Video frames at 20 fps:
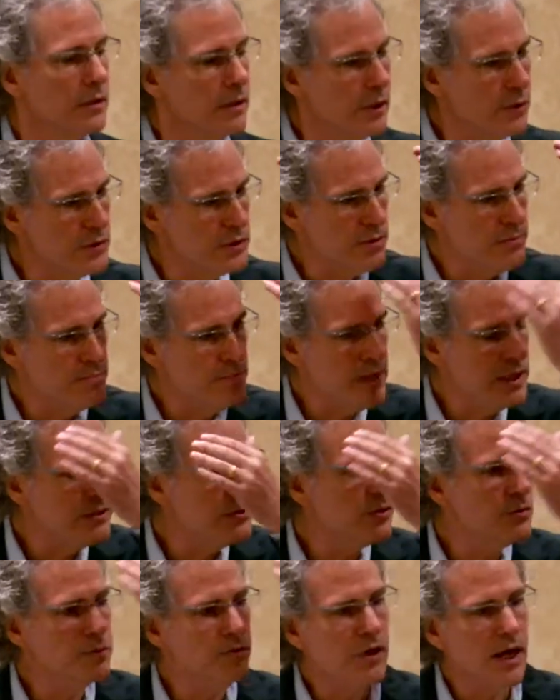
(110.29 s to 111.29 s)
It was a
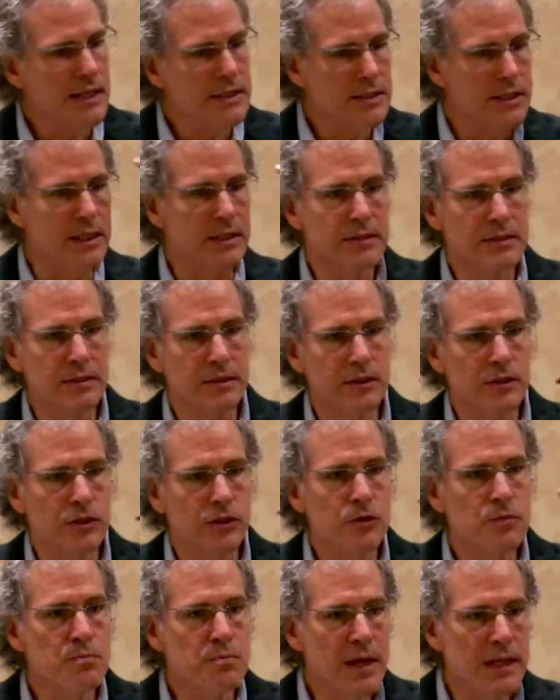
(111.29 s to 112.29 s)
mental process.
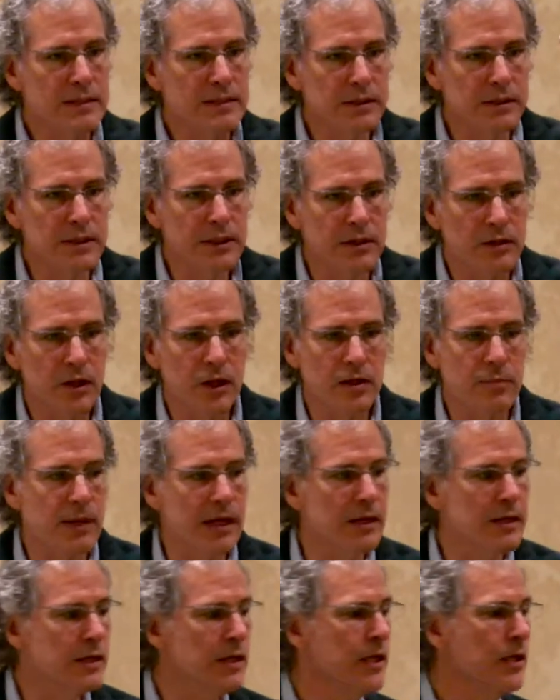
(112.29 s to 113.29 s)
You mentally thought
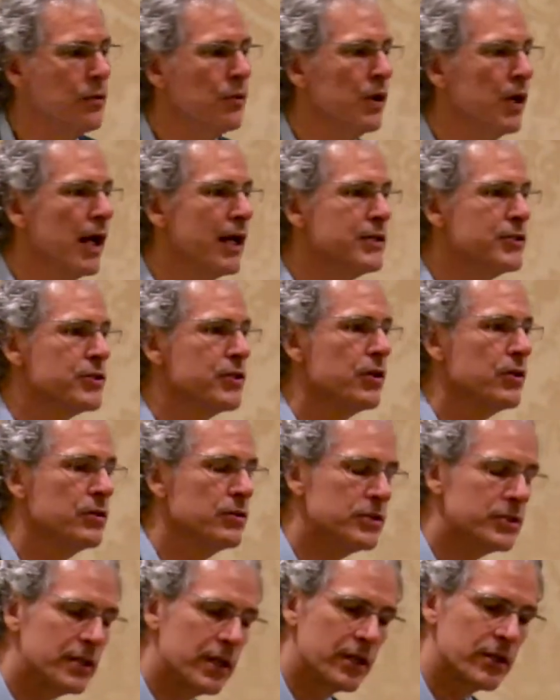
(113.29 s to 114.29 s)
about it. When I
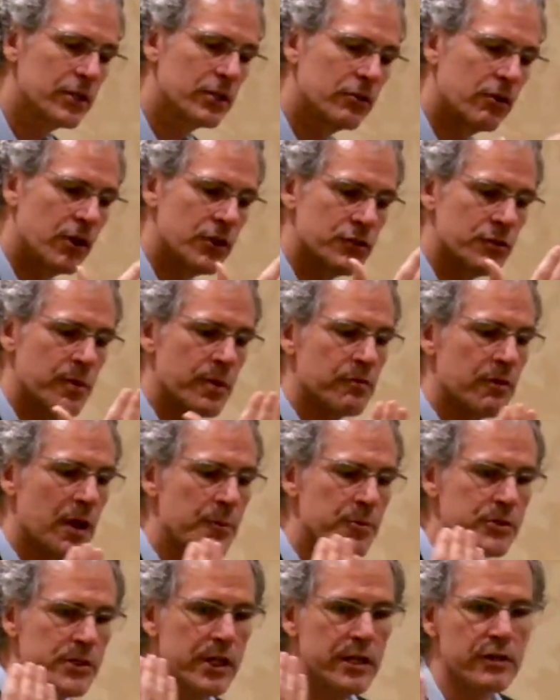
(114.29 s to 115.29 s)
stand across from a
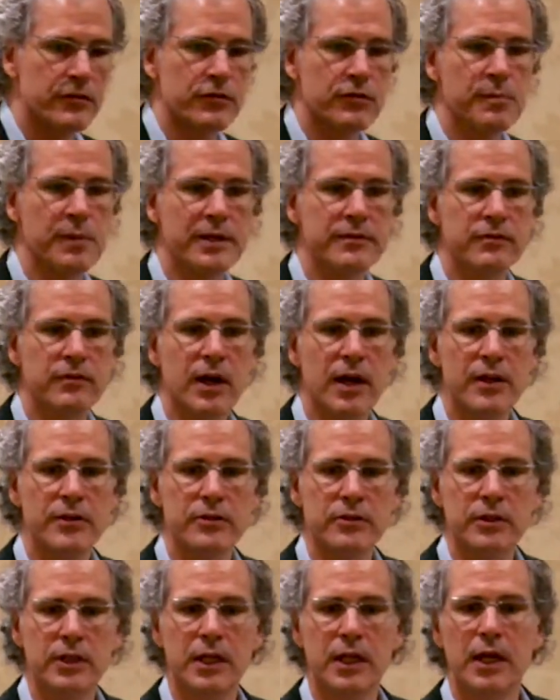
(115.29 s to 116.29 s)
representative from my
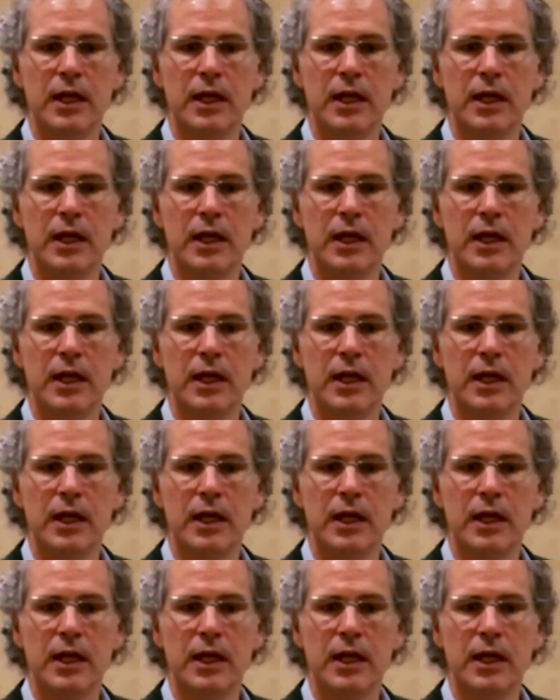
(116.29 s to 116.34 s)
father,